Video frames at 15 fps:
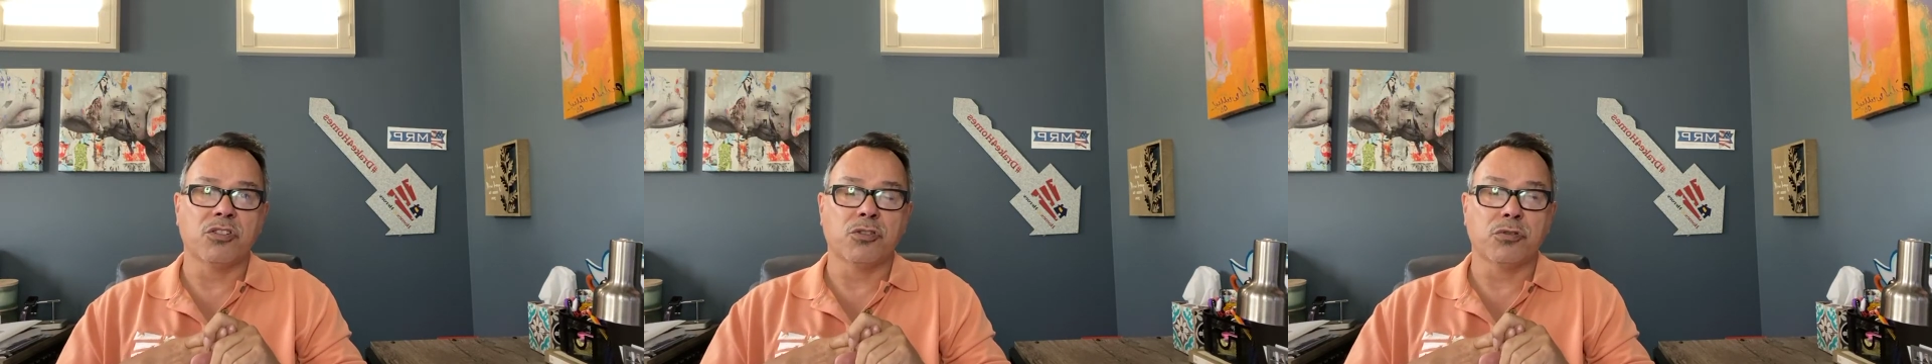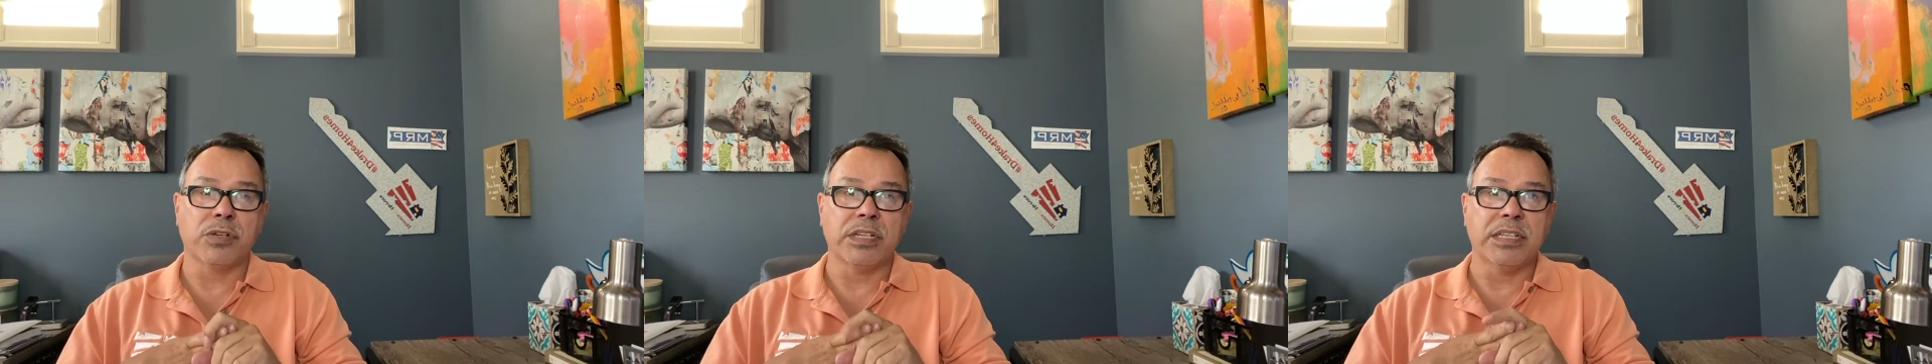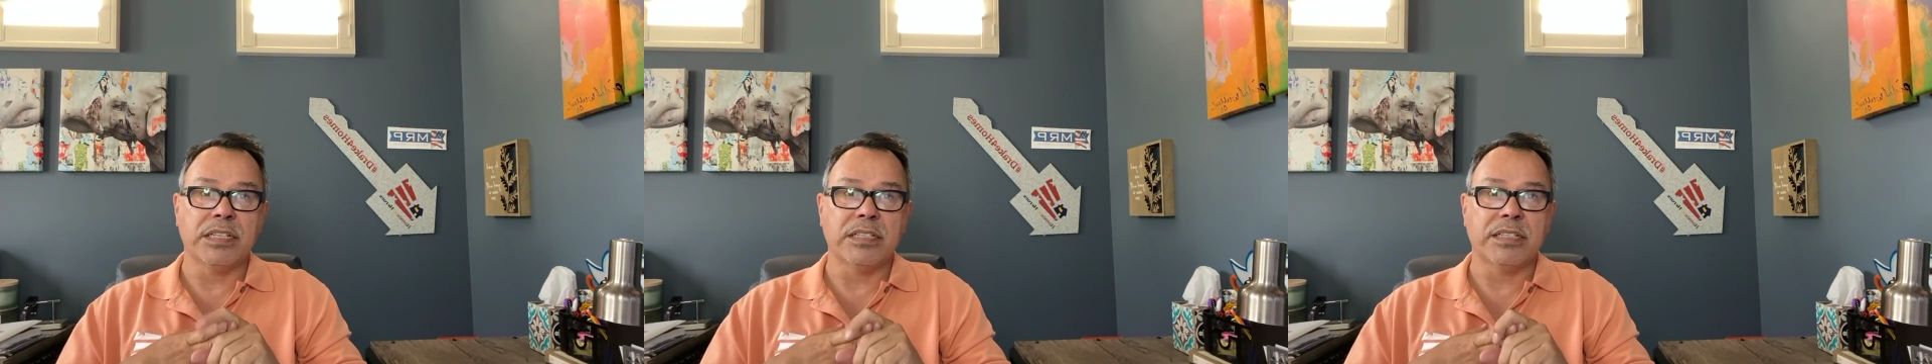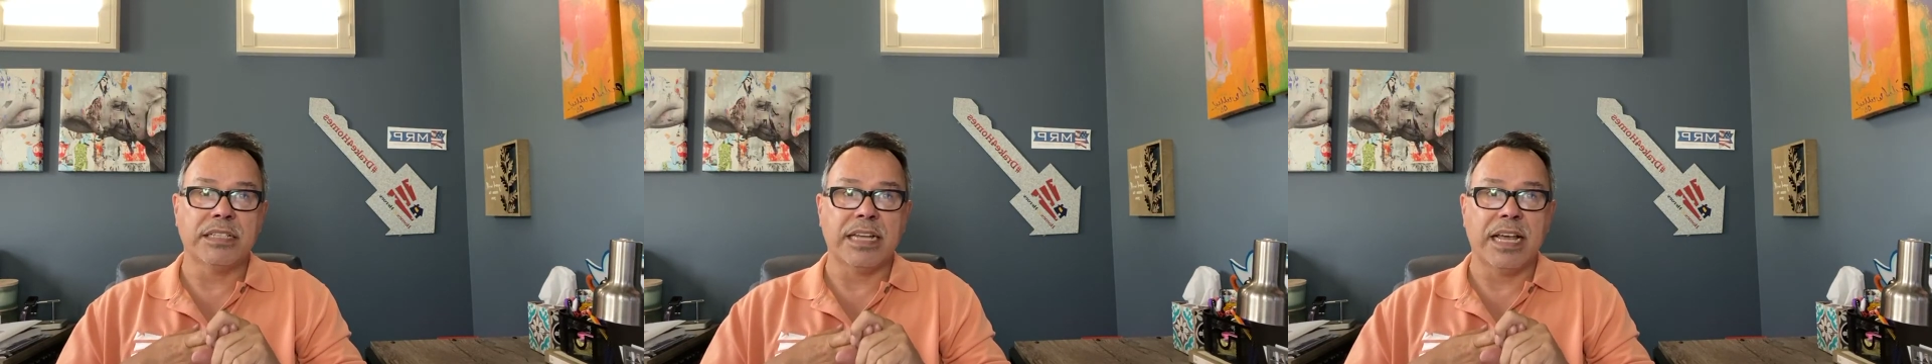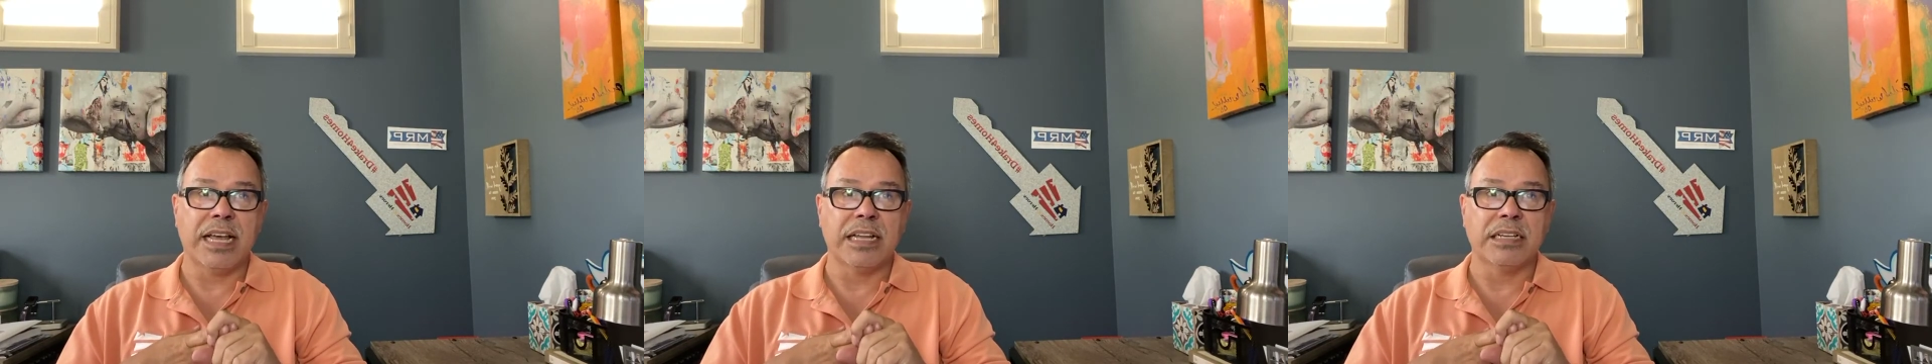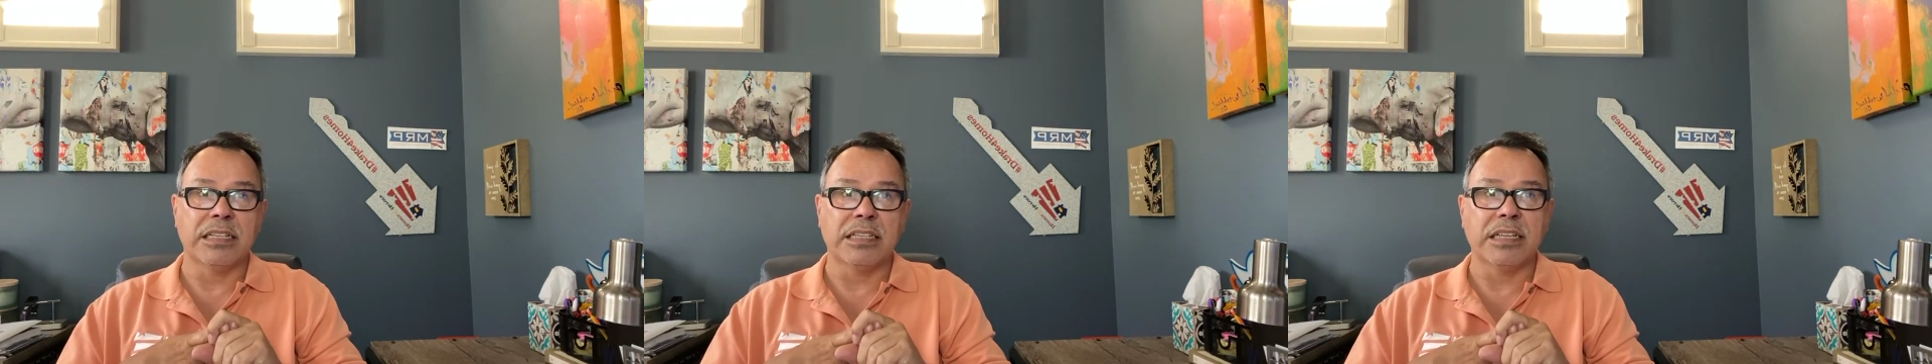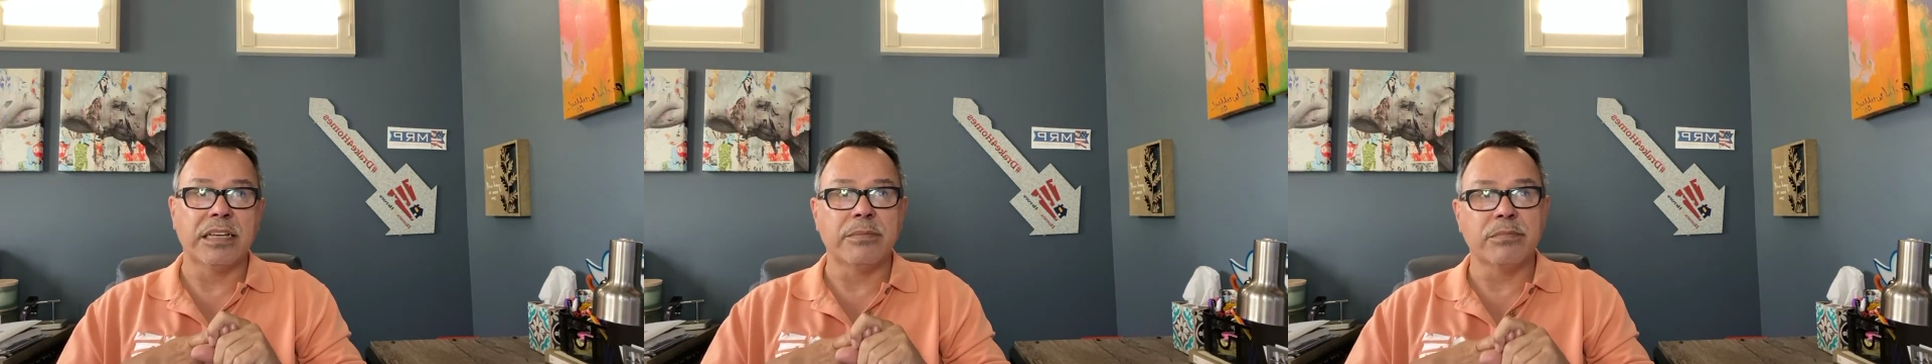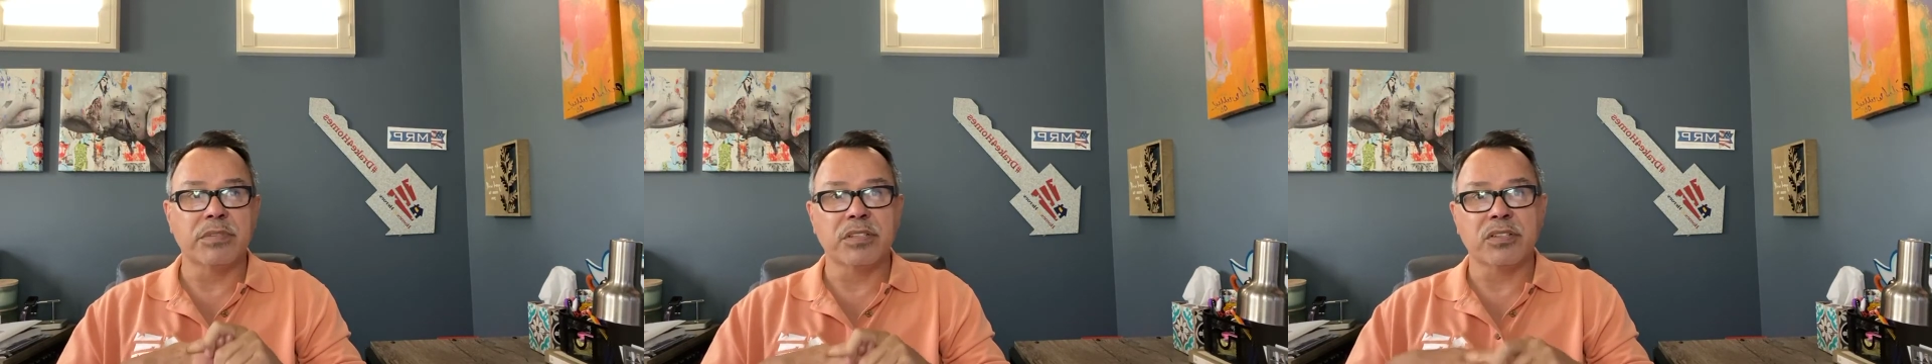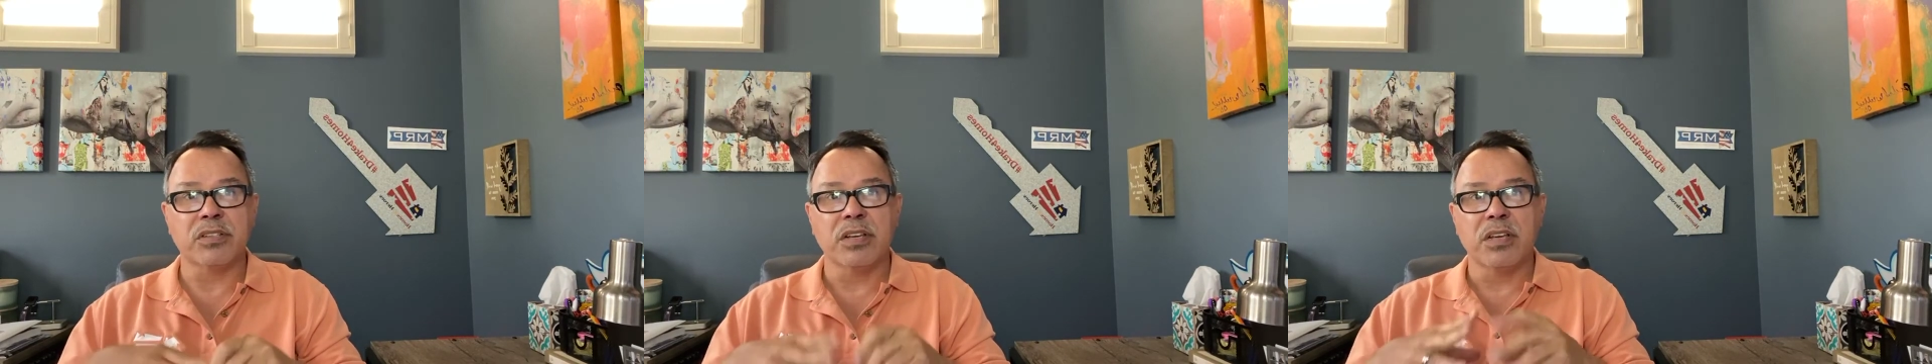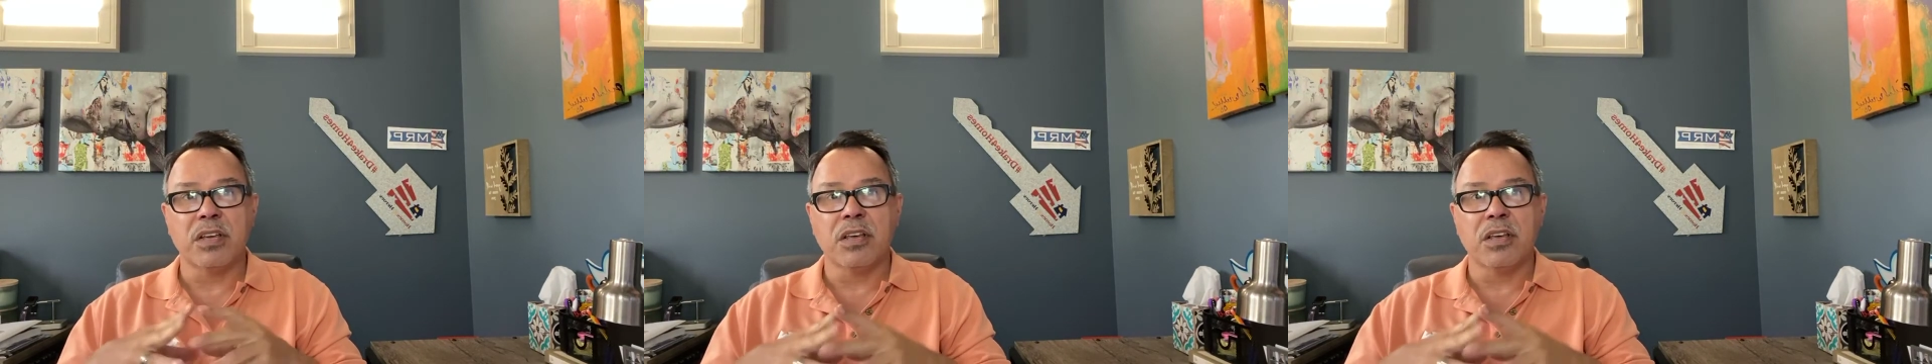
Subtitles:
trees and limbs